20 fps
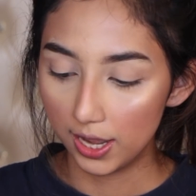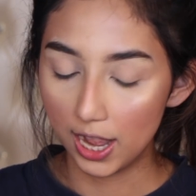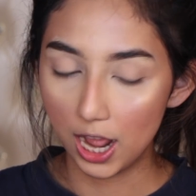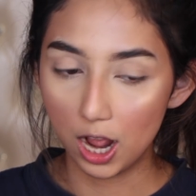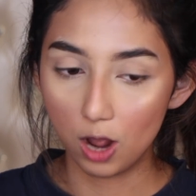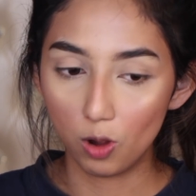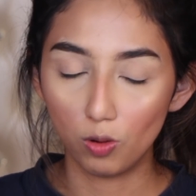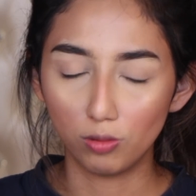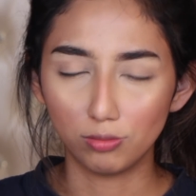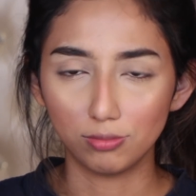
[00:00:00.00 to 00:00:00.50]

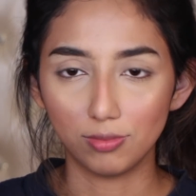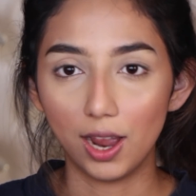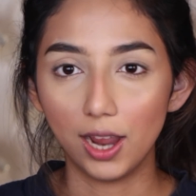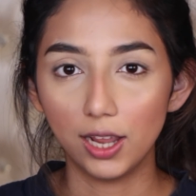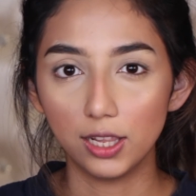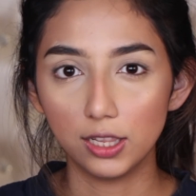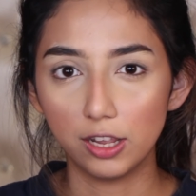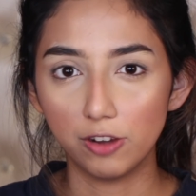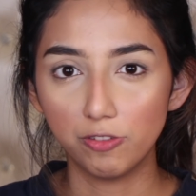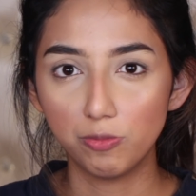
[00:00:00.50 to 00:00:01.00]
Now,
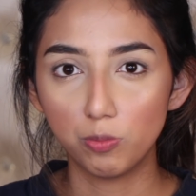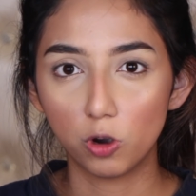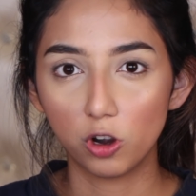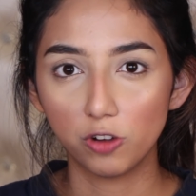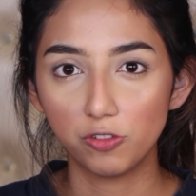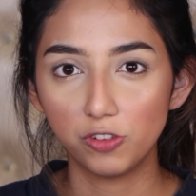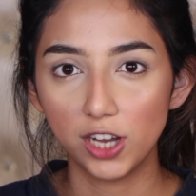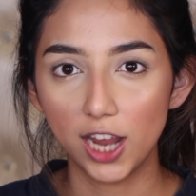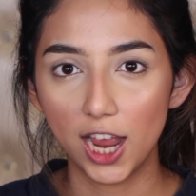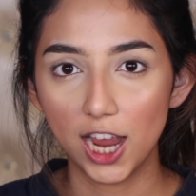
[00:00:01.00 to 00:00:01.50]
I love
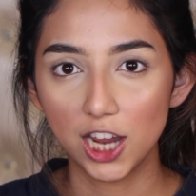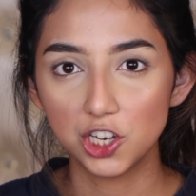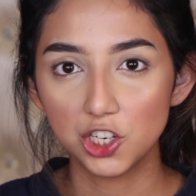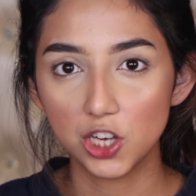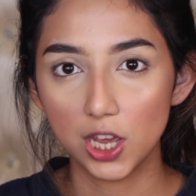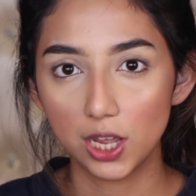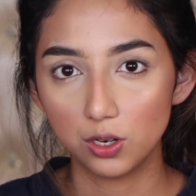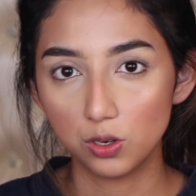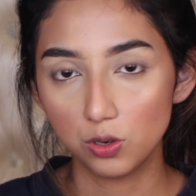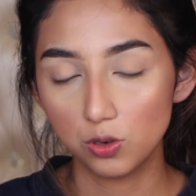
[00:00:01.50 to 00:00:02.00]
Morphe
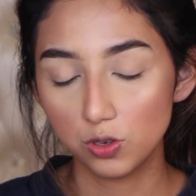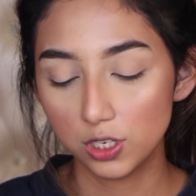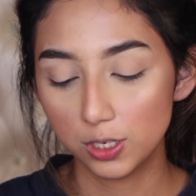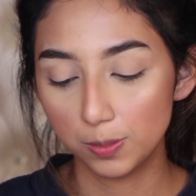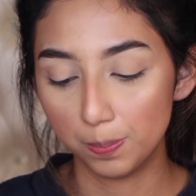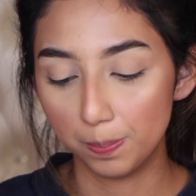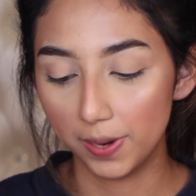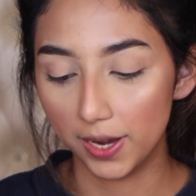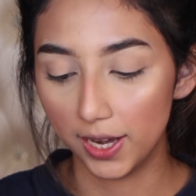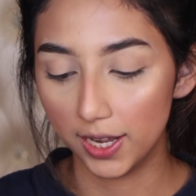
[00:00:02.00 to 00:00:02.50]

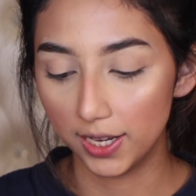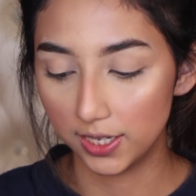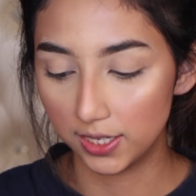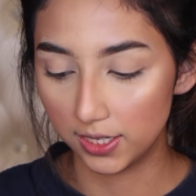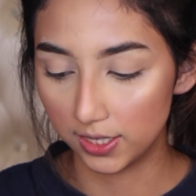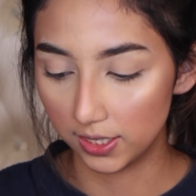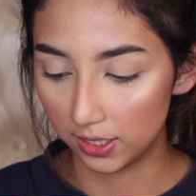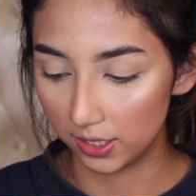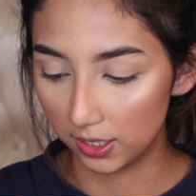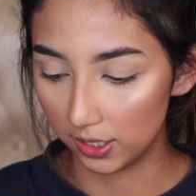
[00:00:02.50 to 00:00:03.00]
eyeshadows, but
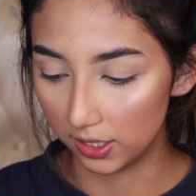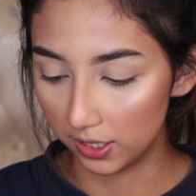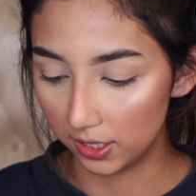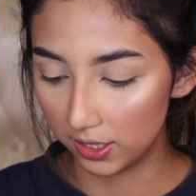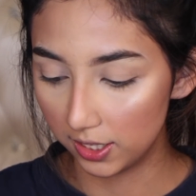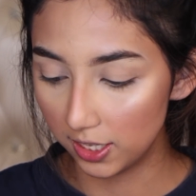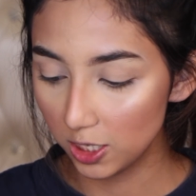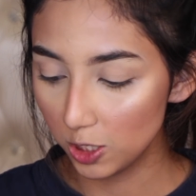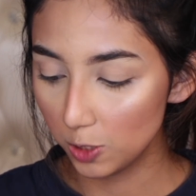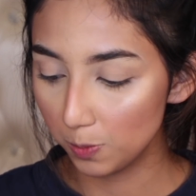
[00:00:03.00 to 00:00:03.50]

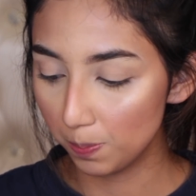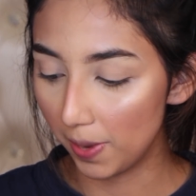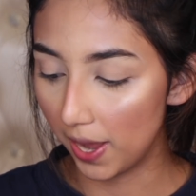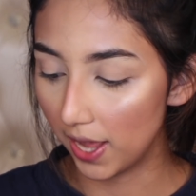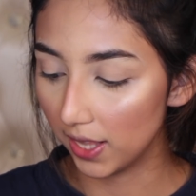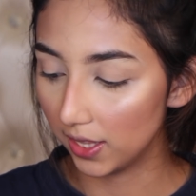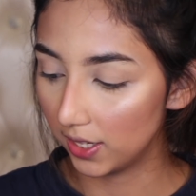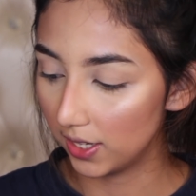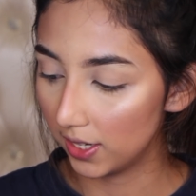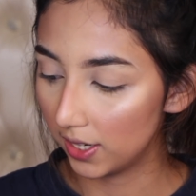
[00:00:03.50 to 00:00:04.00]
this
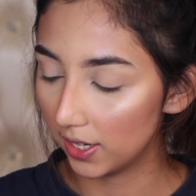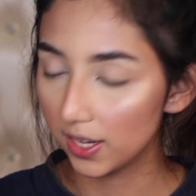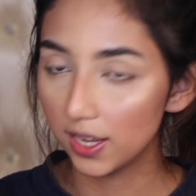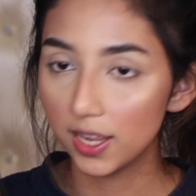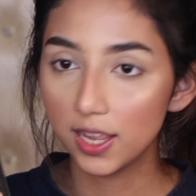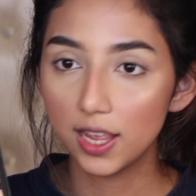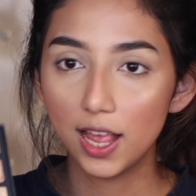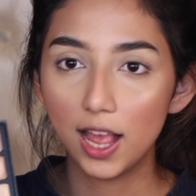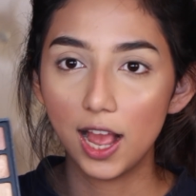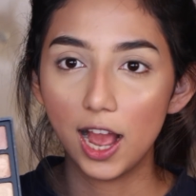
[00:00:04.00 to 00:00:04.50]
palette
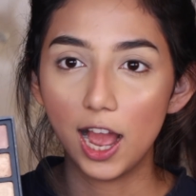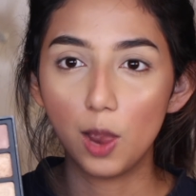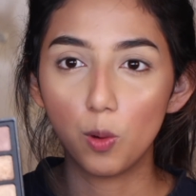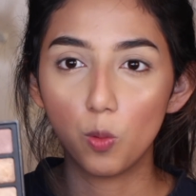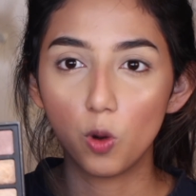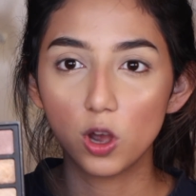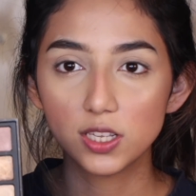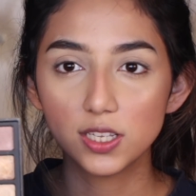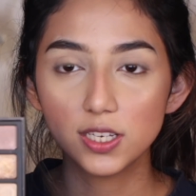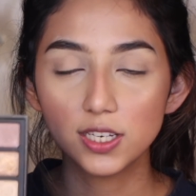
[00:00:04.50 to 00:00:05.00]

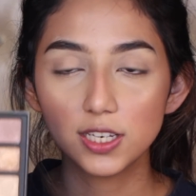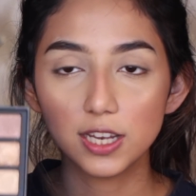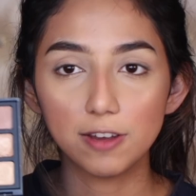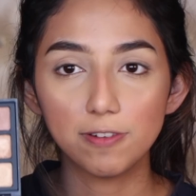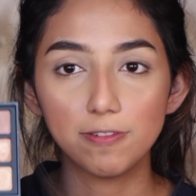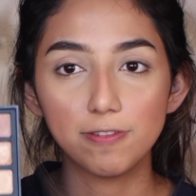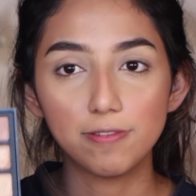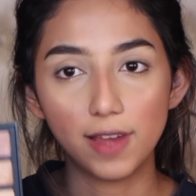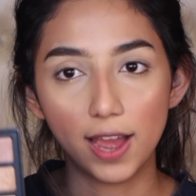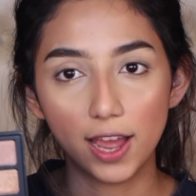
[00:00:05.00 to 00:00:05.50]
I wasn't
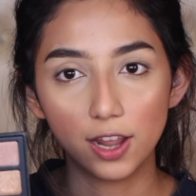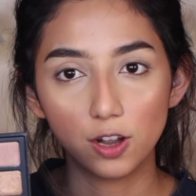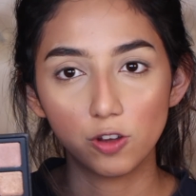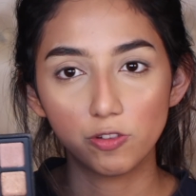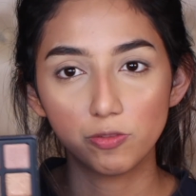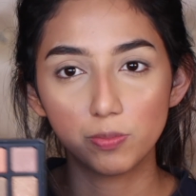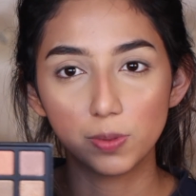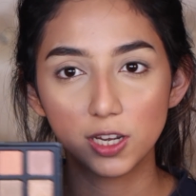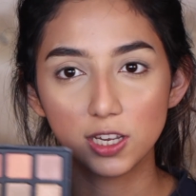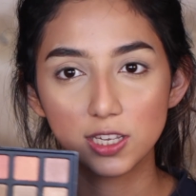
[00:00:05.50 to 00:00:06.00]
a fan
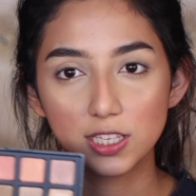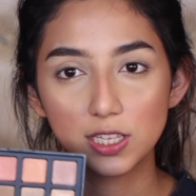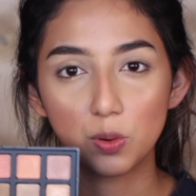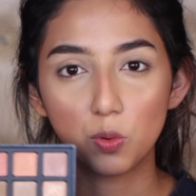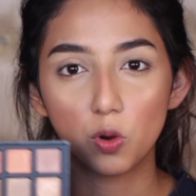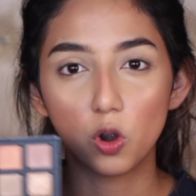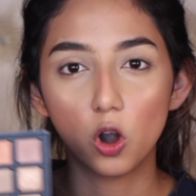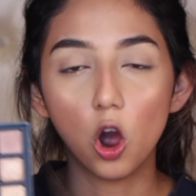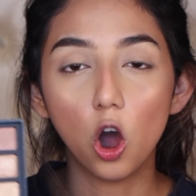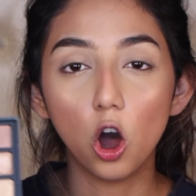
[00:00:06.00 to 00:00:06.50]
of because they
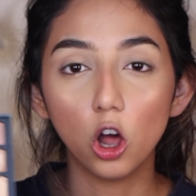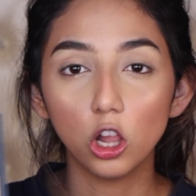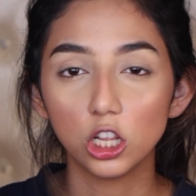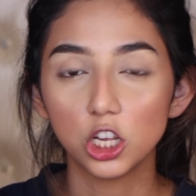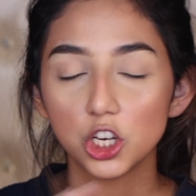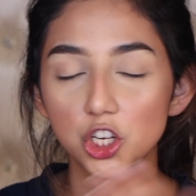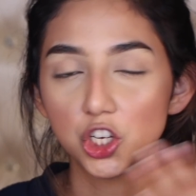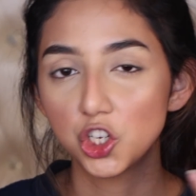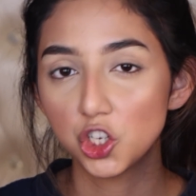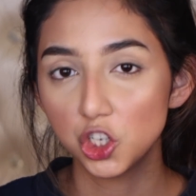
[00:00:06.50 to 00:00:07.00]
were
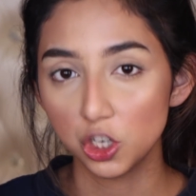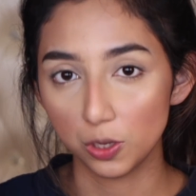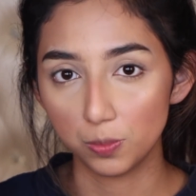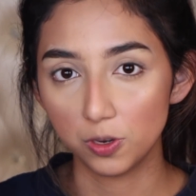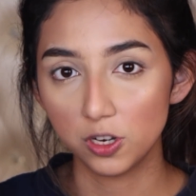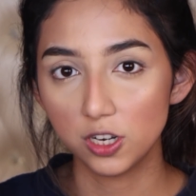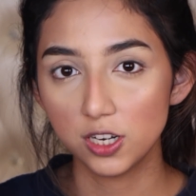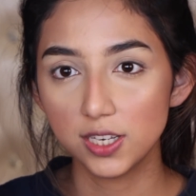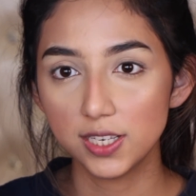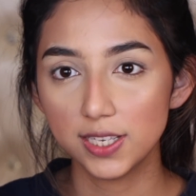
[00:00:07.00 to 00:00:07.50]
all
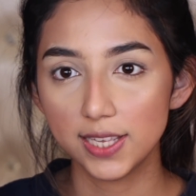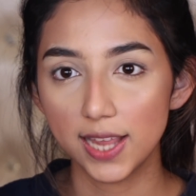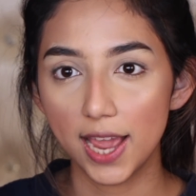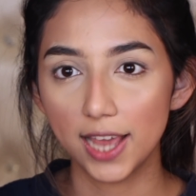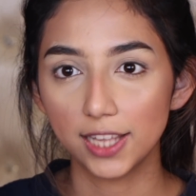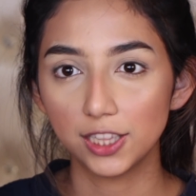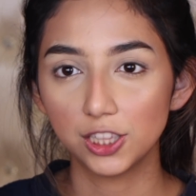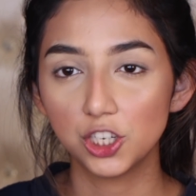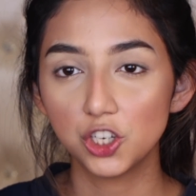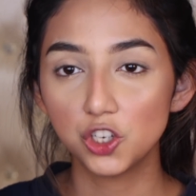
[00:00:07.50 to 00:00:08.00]
shimmers,
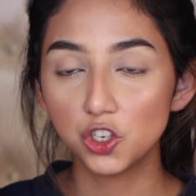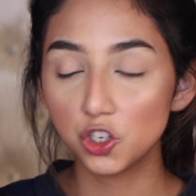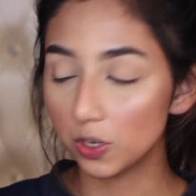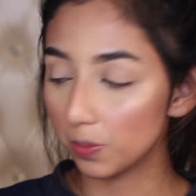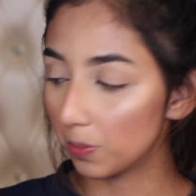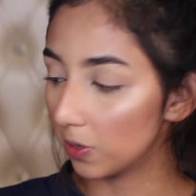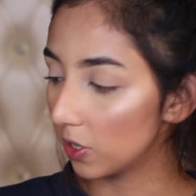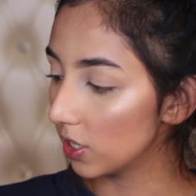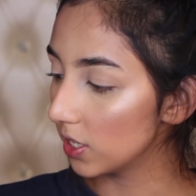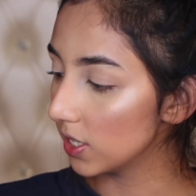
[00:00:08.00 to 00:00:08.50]
and the
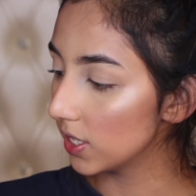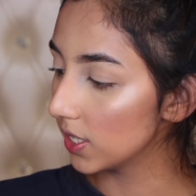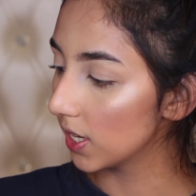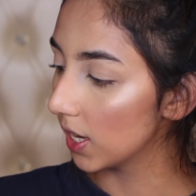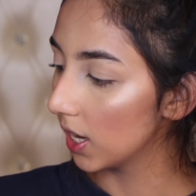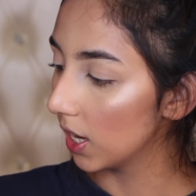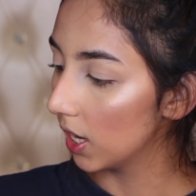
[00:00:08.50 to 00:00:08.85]
shimmers,